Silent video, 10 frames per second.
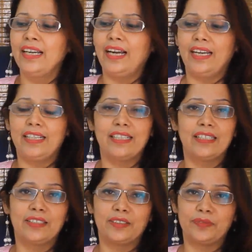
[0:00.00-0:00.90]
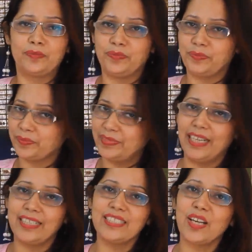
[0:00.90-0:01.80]
and
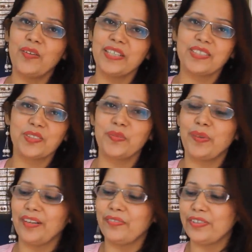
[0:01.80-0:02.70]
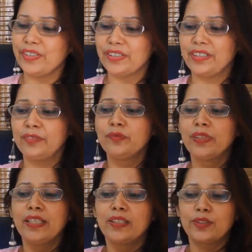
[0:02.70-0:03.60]
that is how it is so beneficial.
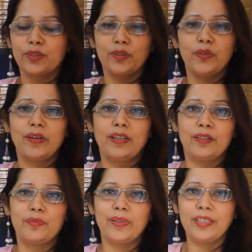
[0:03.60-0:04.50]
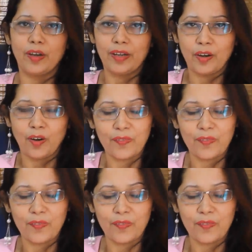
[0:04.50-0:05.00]
So but I